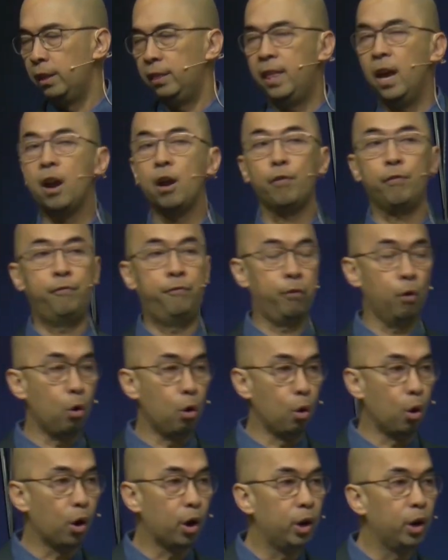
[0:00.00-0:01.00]

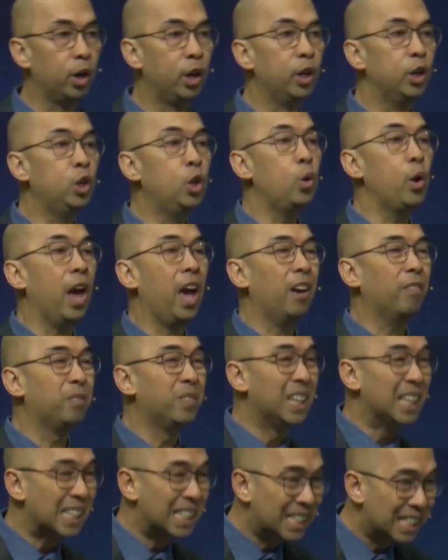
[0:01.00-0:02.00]
Therefore, you
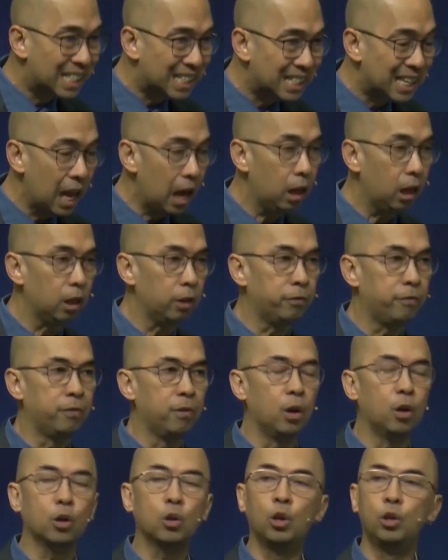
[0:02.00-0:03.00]
have
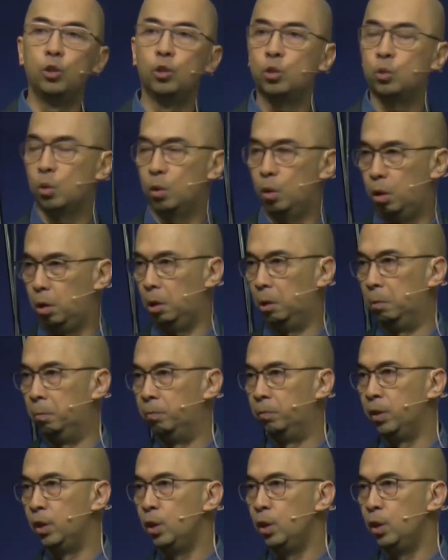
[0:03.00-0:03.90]
self-control.